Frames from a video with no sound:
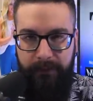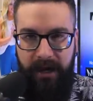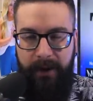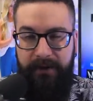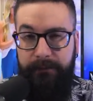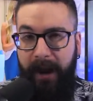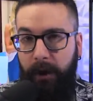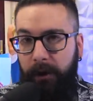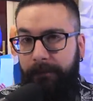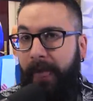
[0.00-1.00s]
My name is is
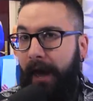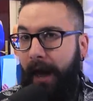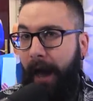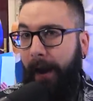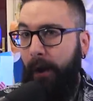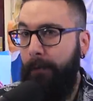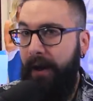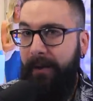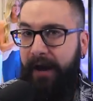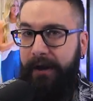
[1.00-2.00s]
Michael, I go
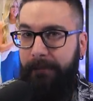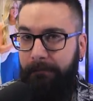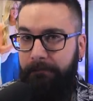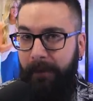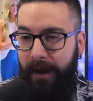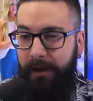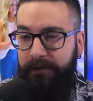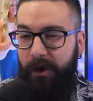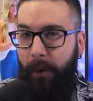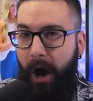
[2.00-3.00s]
by Mike.
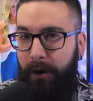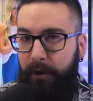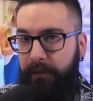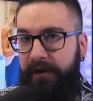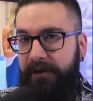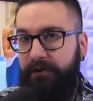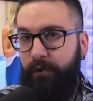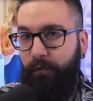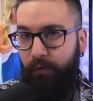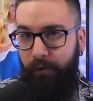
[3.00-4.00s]
So, under these
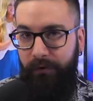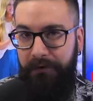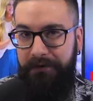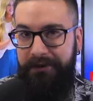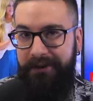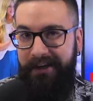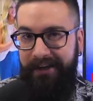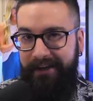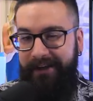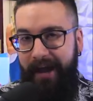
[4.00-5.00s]
rules
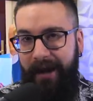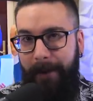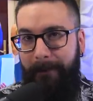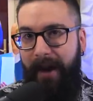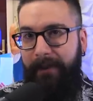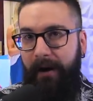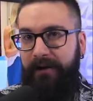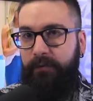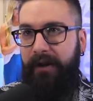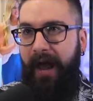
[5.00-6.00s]
in Indiana, my
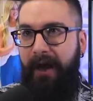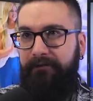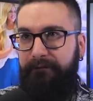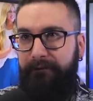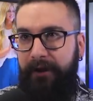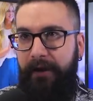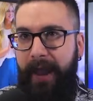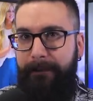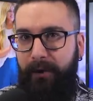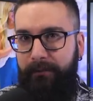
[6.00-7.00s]
parents would have to fill out
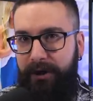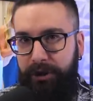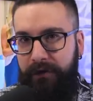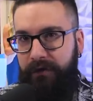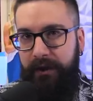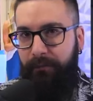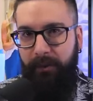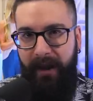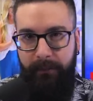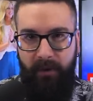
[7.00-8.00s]
a permission slip
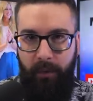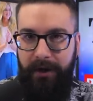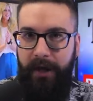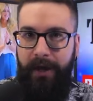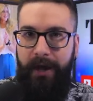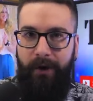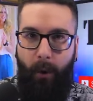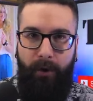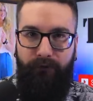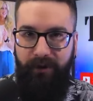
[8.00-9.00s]
or paperwork in
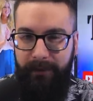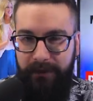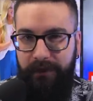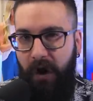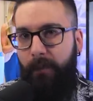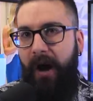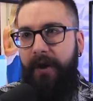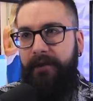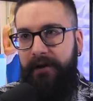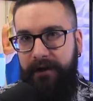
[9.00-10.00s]
order for me to go
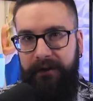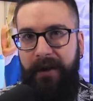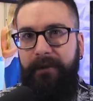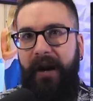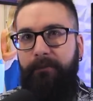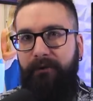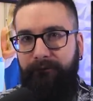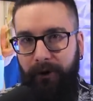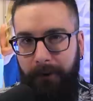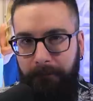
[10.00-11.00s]
by the nickname that I
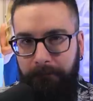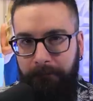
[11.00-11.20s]
prefer.